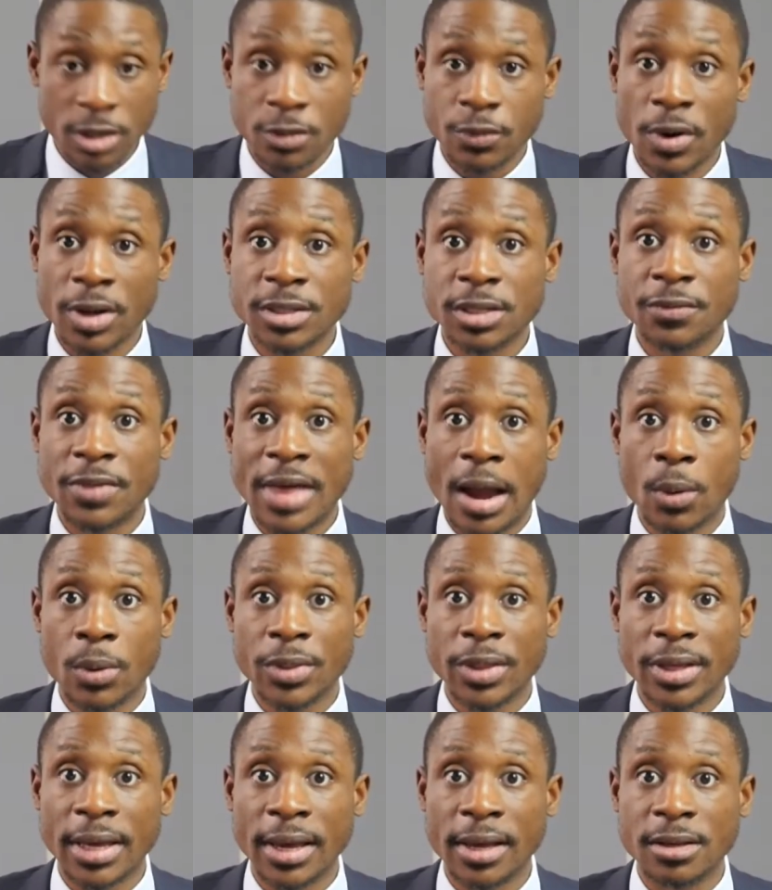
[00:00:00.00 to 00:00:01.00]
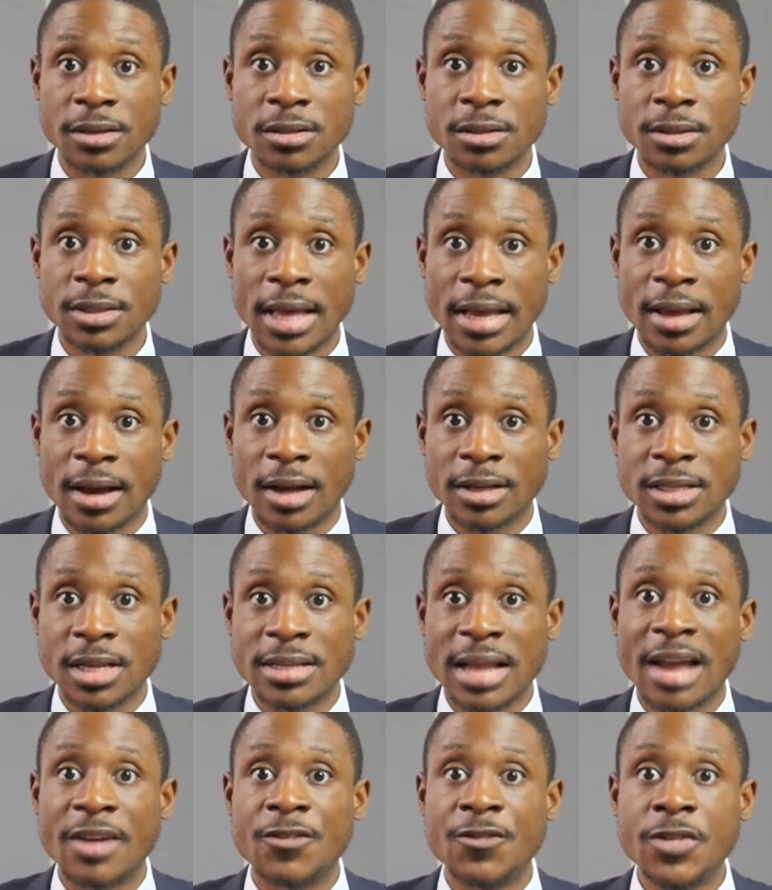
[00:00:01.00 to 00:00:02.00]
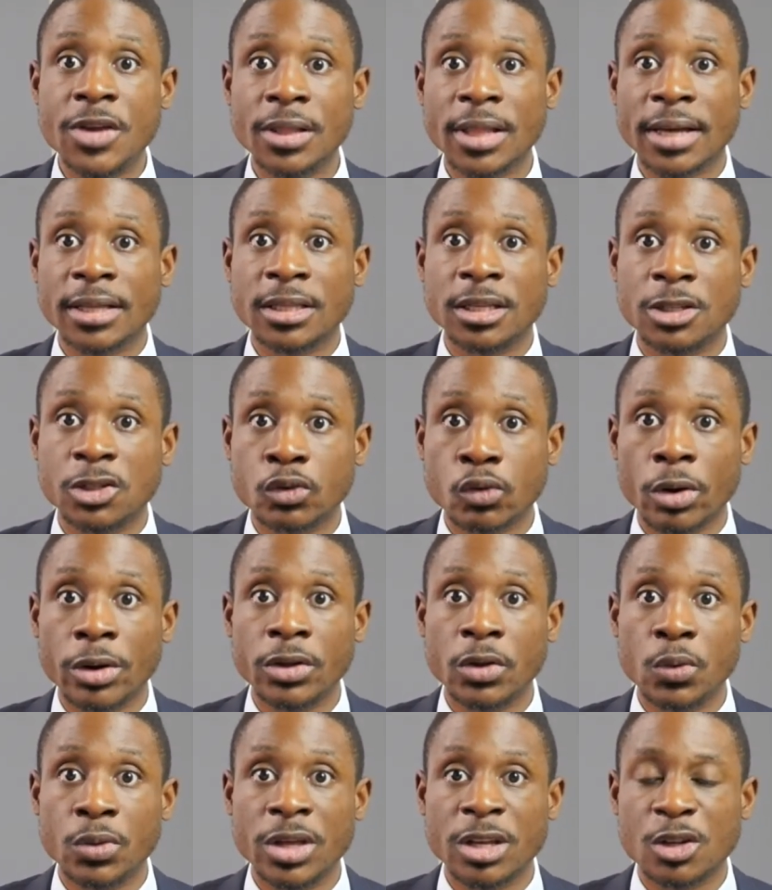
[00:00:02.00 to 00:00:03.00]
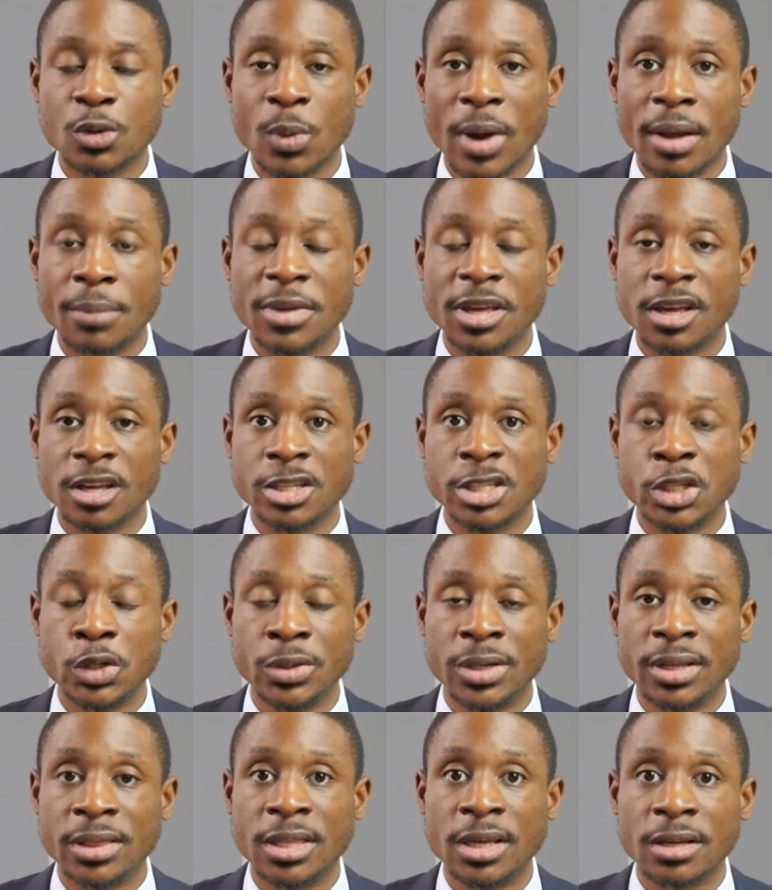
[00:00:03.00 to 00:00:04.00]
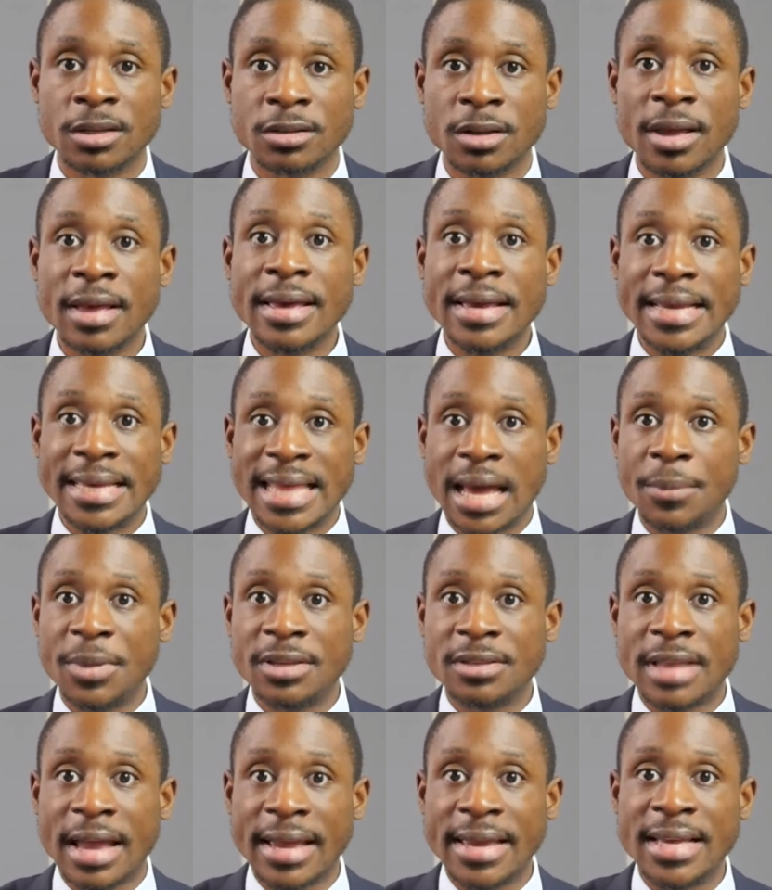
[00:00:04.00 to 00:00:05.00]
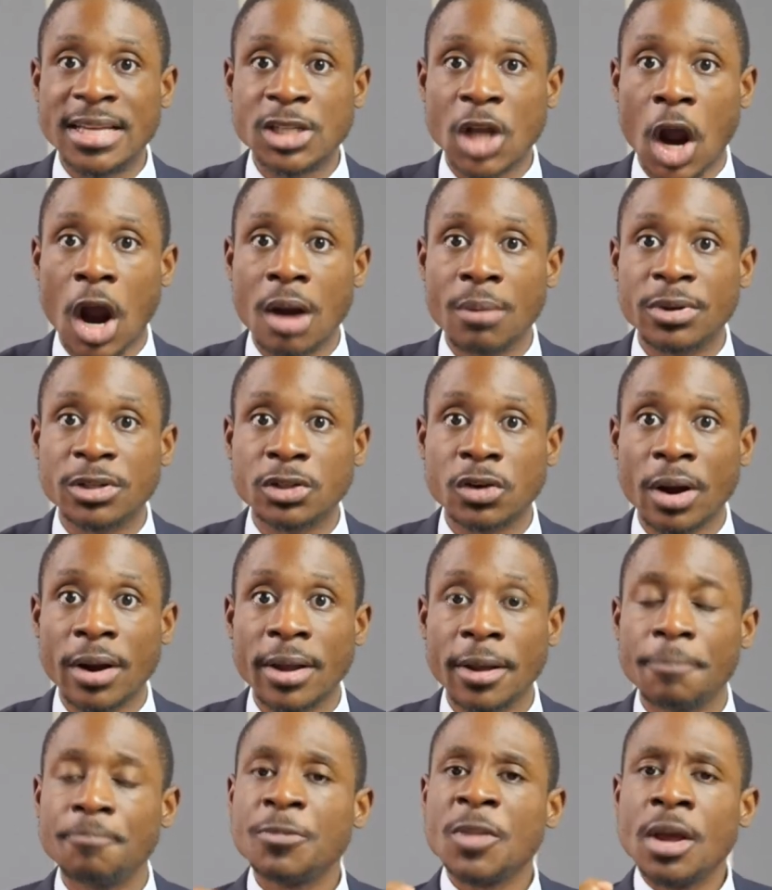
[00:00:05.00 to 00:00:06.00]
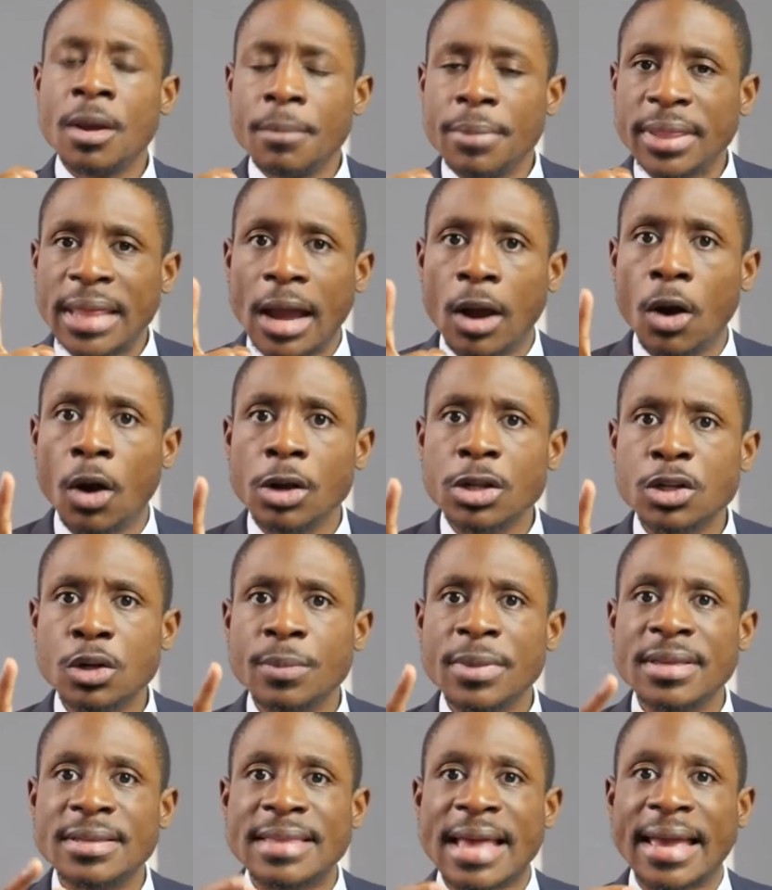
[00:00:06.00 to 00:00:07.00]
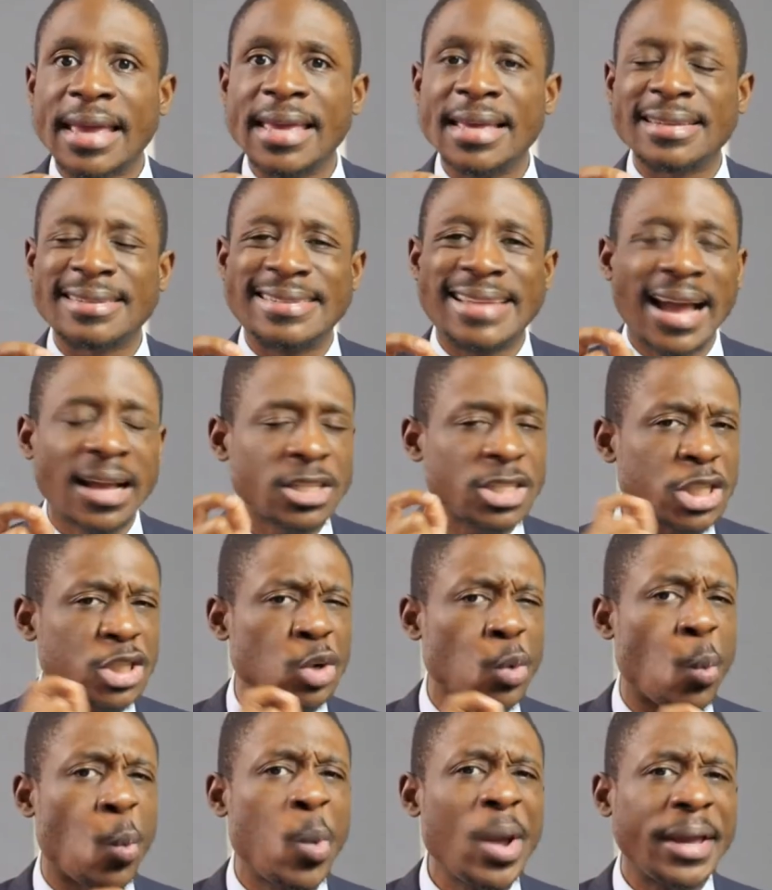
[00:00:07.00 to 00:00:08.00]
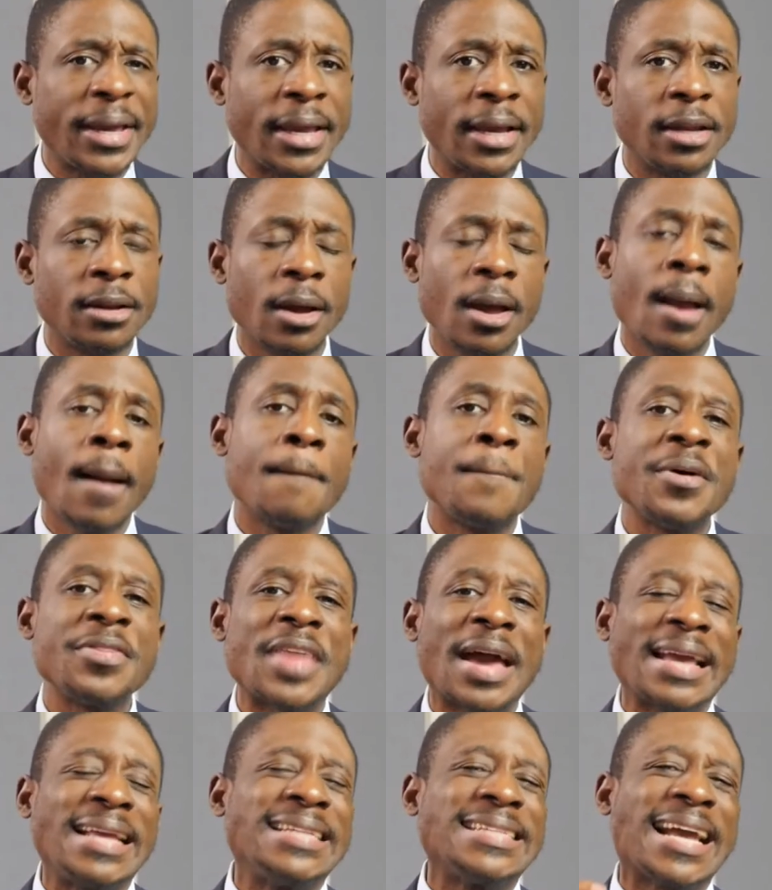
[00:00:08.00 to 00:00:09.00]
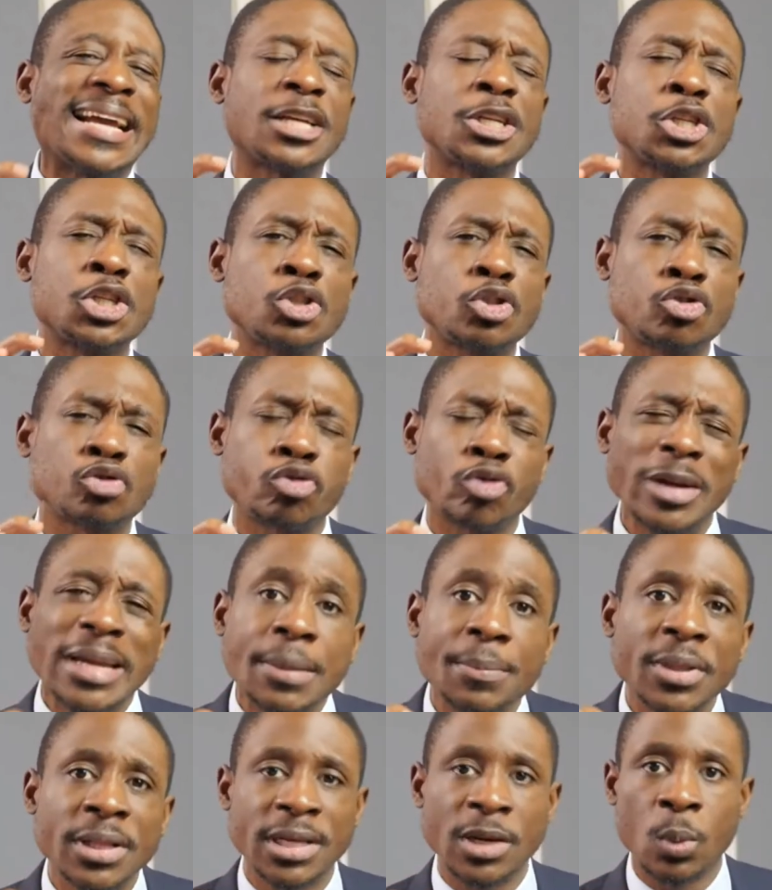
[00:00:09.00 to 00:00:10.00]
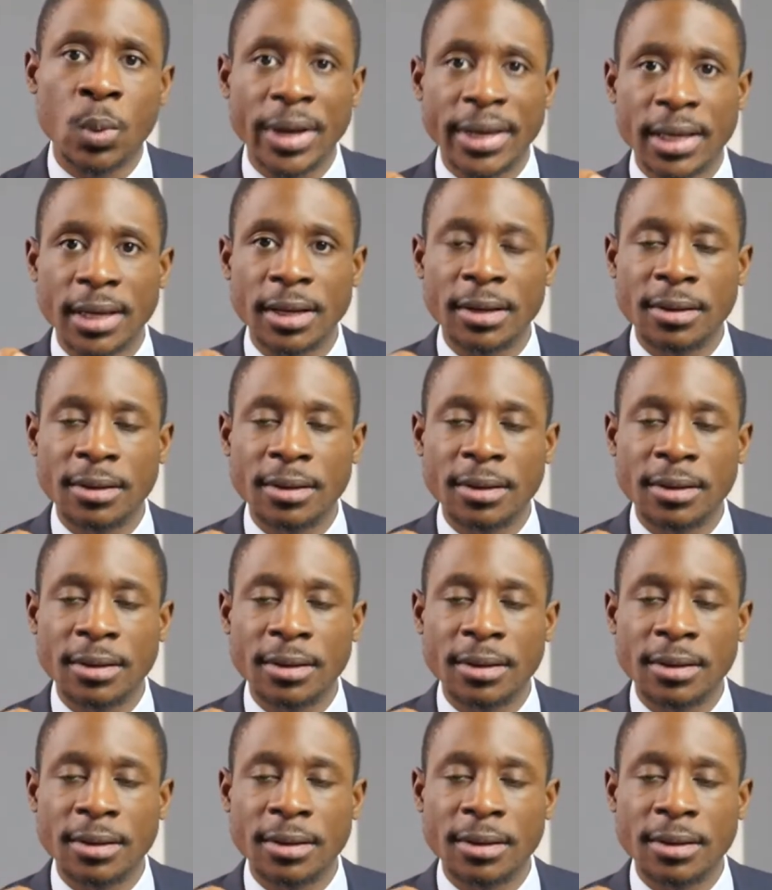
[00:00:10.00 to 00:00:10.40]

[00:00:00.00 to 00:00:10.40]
friends, if that were the case, that God says, I feel like destroying you this way because you did this, and that means that he is arbitrary, but that also means that he is not just wicked, but that he's extremely wicked.